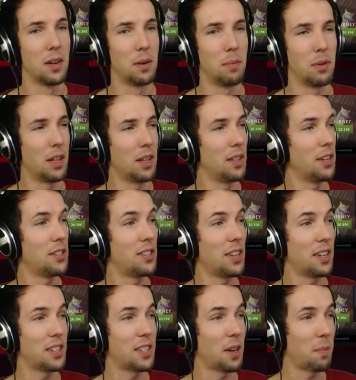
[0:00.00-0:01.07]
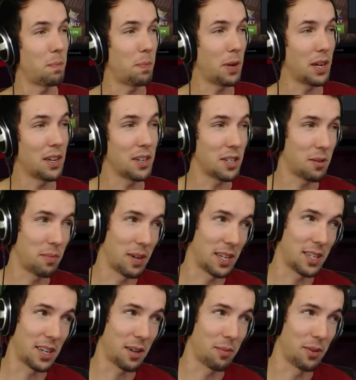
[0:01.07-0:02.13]
But then there's things that pierce
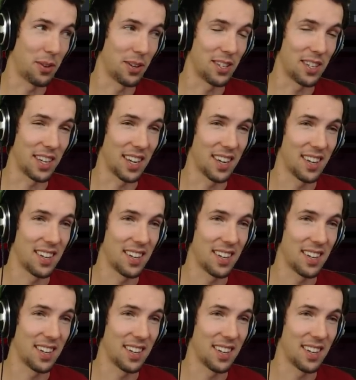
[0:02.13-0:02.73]
magic immunity.